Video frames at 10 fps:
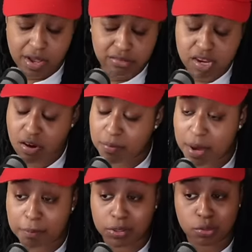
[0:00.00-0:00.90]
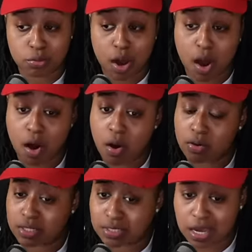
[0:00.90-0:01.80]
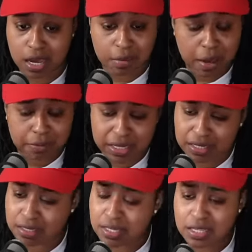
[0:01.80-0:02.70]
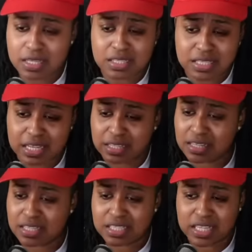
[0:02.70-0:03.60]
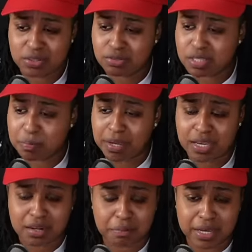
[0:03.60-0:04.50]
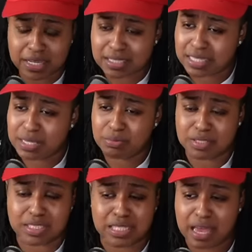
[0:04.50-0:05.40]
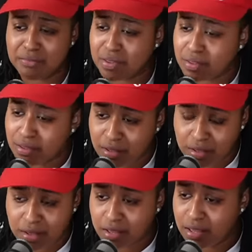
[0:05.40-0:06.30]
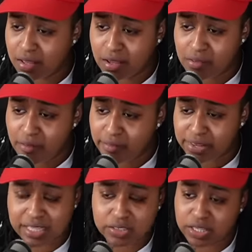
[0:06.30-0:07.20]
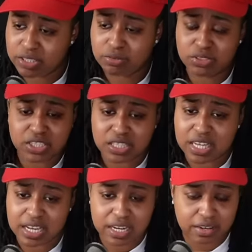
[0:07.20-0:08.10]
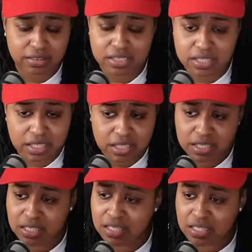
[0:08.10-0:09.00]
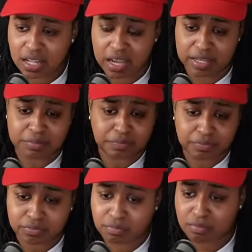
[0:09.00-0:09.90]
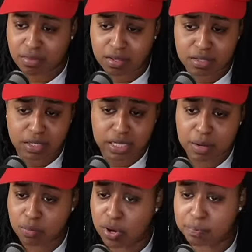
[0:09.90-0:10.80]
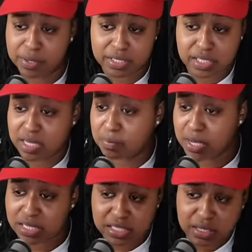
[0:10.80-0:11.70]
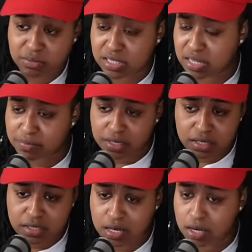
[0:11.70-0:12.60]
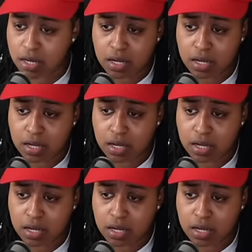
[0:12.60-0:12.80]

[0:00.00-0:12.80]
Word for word: talk about Blue all the time. I mean, telling us he used to pee in the bed till he was seven. That's crazy. You was just saying that, Chrissy. Like, that boy pissed in the bed till he was seven years old.